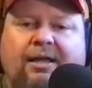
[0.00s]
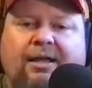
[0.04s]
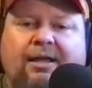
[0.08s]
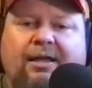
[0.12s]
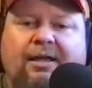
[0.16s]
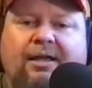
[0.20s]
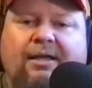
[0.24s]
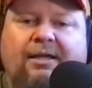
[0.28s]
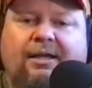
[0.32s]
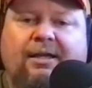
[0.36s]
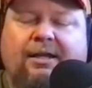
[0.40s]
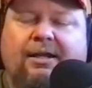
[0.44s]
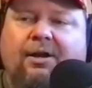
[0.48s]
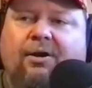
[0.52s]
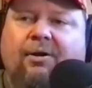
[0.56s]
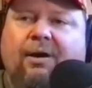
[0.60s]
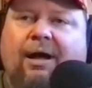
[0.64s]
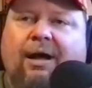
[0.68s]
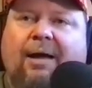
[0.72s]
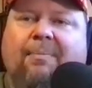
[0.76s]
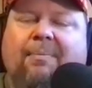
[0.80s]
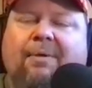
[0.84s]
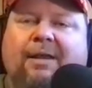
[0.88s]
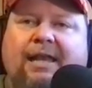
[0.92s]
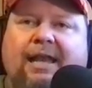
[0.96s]
You know,
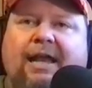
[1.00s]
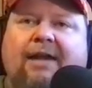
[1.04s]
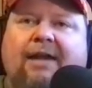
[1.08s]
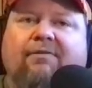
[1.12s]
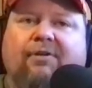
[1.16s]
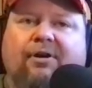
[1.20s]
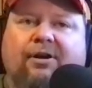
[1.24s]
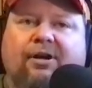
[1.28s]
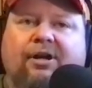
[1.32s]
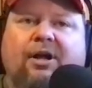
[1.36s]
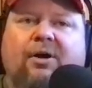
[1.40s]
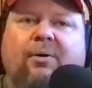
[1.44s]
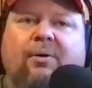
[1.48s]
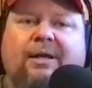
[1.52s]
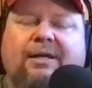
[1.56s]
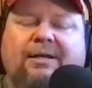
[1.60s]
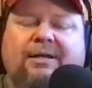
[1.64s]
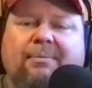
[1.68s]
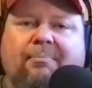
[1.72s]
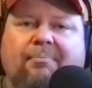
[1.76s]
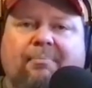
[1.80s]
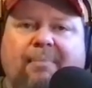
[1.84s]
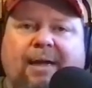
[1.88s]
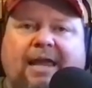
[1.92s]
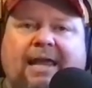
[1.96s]
I'm never going
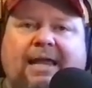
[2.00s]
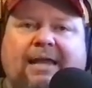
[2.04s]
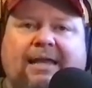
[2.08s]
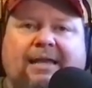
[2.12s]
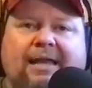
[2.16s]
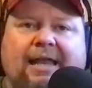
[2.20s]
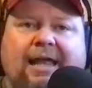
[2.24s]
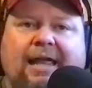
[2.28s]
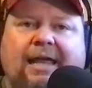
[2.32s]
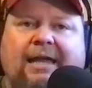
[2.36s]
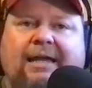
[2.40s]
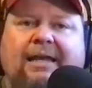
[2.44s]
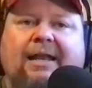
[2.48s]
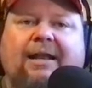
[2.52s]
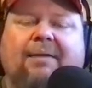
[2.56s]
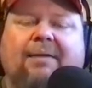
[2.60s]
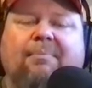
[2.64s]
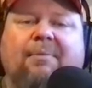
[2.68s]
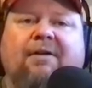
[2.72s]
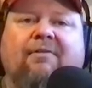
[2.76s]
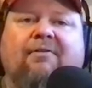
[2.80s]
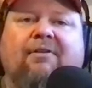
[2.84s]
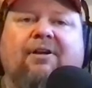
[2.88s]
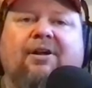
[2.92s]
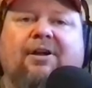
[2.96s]
to mandate, and
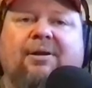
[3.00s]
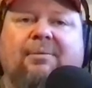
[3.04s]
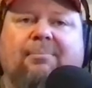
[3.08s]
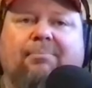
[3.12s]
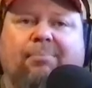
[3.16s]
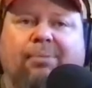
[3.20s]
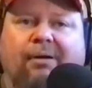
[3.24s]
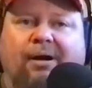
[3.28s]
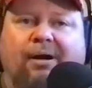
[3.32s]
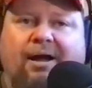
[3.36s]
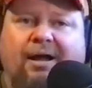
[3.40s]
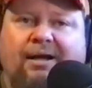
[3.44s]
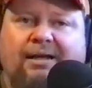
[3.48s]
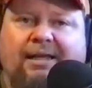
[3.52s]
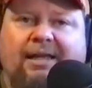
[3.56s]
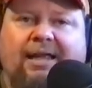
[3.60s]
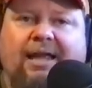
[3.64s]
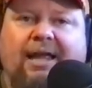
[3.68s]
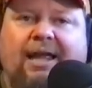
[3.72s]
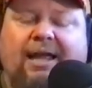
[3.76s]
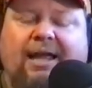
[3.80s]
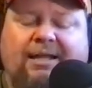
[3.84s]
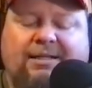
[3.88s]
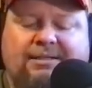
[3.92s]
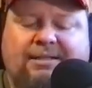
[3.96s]
I'm never going to
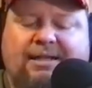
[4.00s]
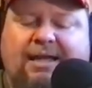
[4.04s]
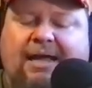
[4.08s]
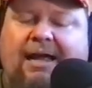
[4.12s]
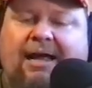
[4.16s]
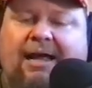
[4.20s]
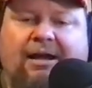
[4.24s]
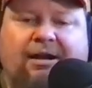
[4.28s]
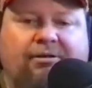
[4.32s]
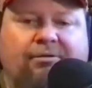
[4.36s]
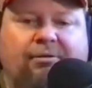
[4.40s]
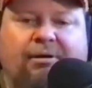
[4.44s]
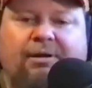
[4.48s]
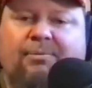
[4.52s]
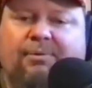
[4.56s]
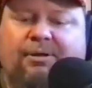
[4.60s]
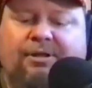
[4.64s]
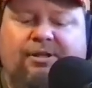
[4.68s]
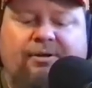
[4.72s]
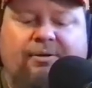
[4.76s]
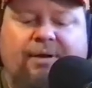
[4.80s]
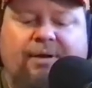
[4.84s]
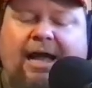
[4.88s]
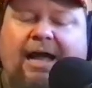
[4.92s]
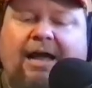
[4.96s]
broadcast. I agree
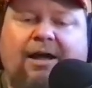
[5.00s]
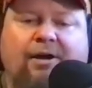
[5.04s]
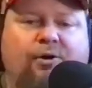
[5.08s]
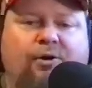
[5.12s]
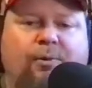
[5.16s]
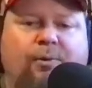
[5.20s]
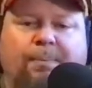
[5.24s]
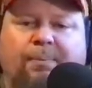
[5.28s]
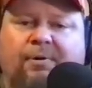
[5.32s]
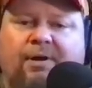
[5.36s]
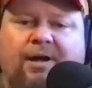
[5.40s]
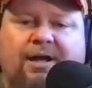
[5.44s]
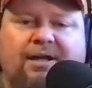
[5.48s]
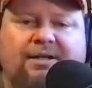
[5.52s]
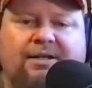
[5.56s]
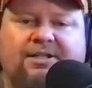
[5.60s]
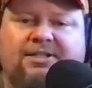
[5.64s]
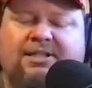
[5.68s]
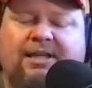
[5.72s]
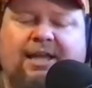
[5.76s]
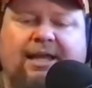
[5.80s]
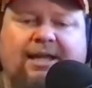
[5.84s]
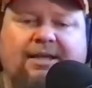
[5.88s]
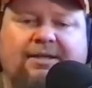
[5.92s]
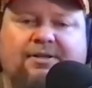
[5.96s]
with you. I hope Ron
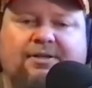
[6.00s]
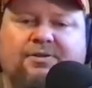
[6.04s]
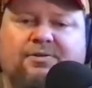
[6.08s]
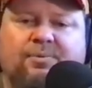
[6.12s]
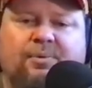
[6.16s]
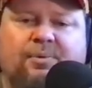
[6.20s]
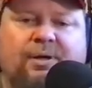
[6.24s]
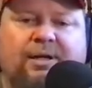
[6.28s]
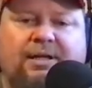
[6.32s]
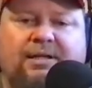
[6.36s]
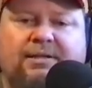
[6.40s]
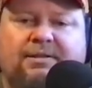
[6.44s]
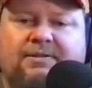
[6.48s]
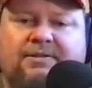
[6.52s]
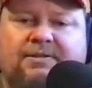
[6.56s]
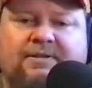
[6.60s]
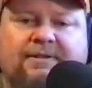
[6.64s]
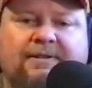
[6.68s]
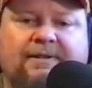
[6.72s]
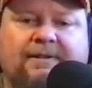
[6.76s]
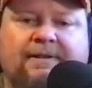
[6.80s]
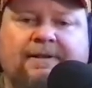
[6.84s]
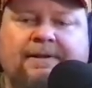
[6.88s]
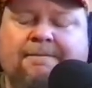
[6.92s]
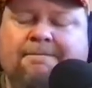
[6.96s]
DeSantis wins.
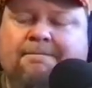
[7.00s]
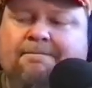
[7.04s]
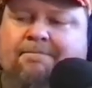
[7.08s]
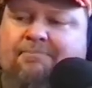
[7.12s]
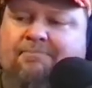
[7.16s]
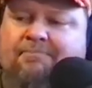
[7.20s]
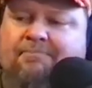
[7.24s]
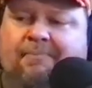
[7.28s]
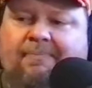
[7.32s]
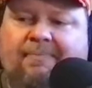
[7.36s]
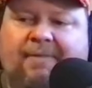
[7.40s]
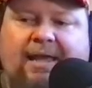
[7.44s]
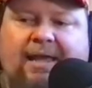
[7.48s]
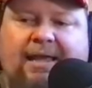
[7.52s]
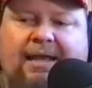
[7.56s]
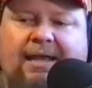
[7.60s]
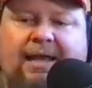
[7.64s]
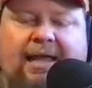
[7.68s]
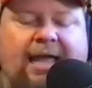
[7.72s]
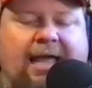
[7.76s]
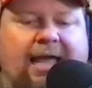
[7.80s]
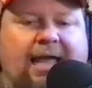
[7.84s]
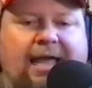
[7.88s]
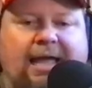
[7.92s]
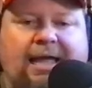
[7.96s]
And
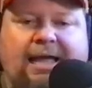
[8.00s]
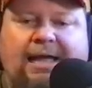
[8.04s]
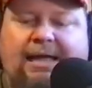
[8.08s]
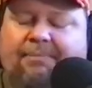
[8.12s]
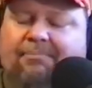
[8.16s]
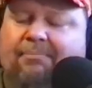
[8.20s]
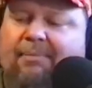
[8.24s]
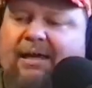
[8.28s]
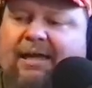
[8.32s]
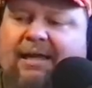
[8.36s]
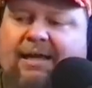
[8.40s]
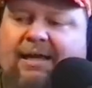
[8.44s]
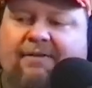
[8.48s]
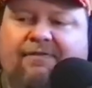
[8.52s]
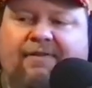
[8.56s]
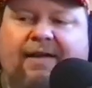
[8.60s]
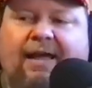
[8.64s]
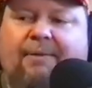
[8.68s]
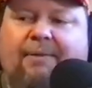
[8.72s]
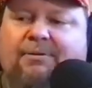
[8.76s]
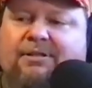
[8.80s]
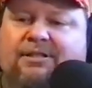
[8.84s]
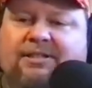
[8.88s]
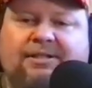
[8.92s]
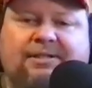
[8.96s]
man, if
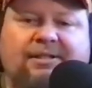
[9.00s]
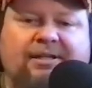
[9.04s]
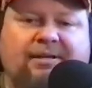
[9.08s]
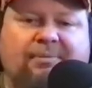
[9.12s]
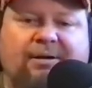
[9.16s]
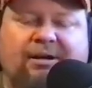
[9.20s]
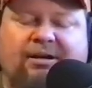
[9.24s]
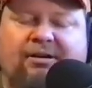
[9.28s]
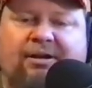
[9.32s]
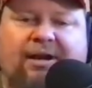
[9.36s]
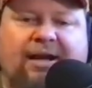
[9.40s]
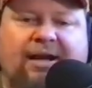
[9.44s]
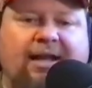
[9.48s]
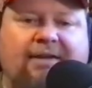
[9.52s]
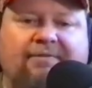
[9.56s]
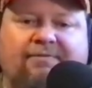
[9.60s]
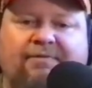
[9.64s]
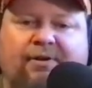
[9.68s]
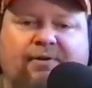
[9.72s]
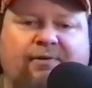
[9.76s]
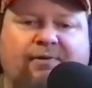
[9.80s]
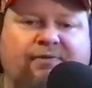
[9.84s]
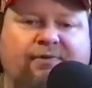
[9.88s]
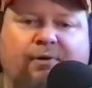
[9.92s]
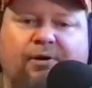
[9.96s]
I was a Democrat, I'd
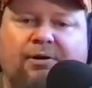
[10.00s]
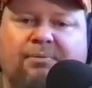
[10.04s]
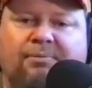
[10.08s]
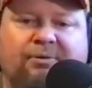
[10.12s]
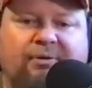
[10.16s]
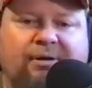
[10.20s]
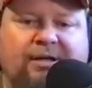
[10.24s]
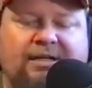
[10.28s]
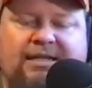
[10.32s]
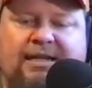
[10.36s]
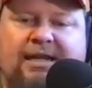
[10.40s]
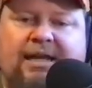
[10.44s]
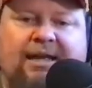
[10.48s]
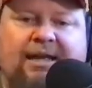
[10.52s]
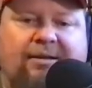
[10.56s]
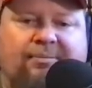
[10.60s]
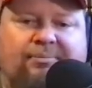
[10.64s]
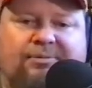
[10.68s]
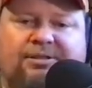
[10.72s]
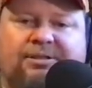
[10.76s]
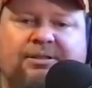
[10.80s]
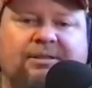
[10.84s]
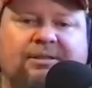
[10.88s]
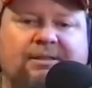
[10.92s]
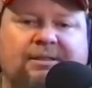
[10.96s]
vote for him 3
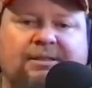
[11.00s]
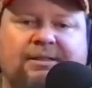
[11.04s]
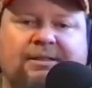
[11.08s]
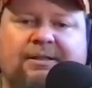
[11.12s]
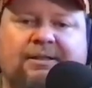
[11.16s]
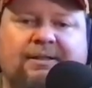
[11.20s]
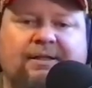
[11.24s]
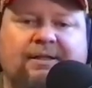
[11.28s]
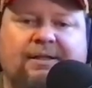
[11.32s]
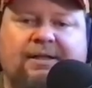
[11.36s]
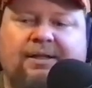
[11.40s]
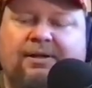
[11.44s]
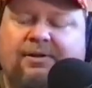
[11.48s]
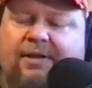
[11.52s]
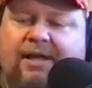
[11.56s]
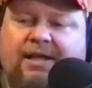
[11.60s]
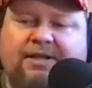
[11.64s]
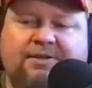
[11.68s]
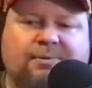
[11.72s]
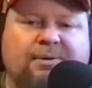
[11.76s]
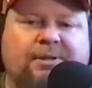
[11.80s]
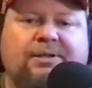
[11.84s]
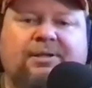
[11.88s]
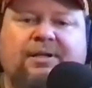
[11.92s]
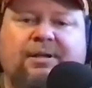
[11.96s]
times. You know,
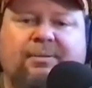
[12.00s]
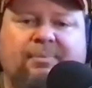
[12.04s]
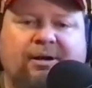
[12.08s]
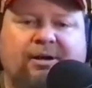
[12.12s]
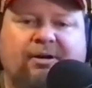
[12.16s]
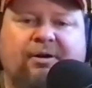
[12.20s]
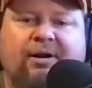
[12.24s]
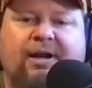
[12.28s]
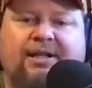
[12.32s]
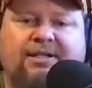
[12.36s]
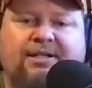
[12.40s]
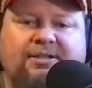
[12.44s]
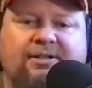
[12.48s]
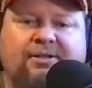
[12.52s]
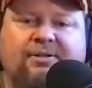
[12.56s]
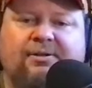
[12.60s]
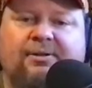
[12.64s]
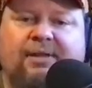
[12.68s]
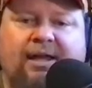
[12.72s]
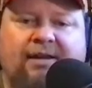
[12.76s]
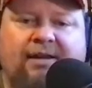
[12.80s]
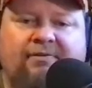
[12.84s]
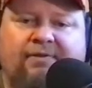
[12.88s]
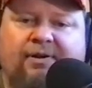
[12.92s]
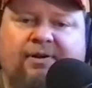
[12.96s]
that's what Democrats do.
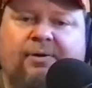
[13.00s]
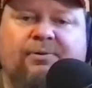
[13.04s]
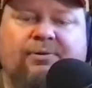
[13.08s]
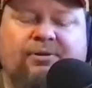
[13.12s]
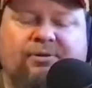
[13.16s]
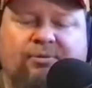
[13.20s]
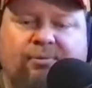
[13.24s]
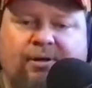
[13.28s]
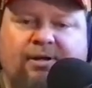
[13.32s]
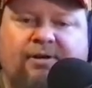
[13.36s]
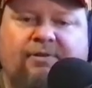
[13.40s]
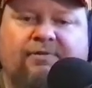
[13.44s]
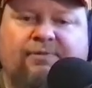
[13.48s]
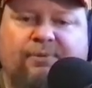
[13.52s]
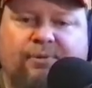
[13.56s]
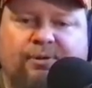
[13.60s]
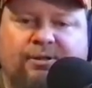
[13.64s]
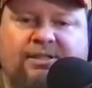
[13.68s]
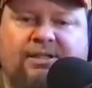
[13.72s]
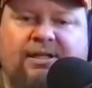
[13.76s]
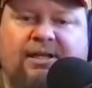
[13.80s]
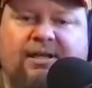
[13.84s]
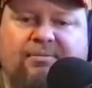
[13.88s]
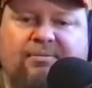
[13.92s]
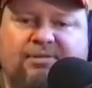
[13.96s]
They vote 3 to
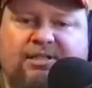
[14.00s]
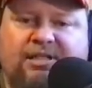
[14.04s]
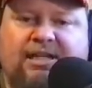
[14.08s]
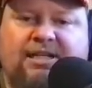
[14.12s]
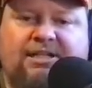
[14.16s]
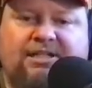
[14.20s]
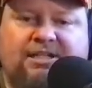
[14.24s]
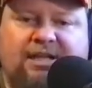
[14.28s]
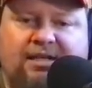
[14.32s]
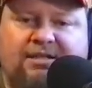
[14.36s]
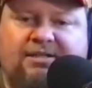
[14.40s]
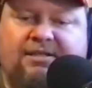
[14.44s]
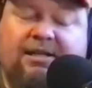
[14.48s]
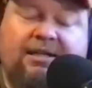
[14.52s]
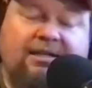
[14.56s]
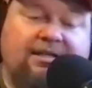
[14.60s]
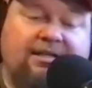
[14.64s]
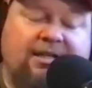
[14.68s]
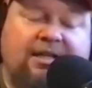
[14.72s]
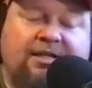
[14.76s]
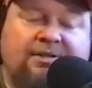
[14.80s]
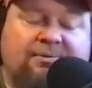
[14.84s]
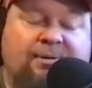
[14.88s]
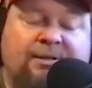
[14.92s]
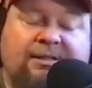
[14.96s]
4 times each. At
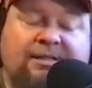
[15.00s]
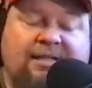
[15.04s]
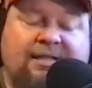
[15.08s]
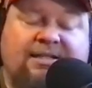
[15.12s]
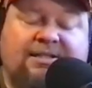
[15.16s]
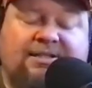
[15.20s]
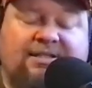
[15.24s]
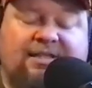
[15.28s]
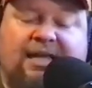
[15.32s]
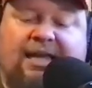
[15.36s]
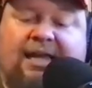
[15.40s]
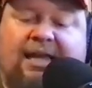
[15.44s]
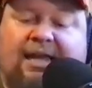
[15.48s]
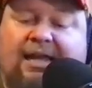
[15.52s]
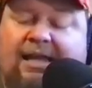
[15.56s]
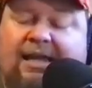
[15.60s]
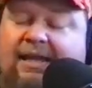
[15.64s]
least that's what they say.